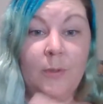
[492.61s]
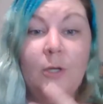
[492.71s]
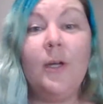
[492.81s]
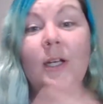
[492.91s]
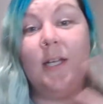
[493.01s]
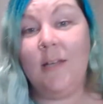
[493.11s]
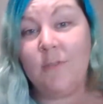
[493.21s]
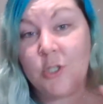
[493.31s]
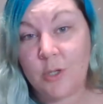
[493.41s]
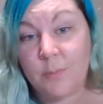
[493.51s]
you can leave the
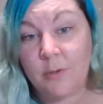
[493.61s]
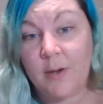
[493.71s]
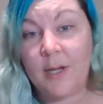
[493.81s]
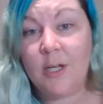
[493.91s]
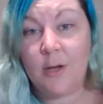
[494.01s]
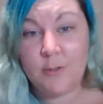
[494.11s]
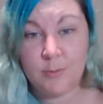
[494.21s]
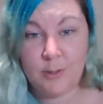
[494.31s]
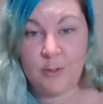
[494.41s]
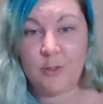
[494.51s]
job you're in and go to a
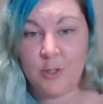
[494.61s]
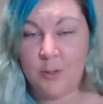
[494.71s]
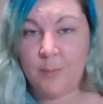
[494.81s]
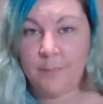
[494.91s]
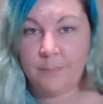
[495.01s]
new job.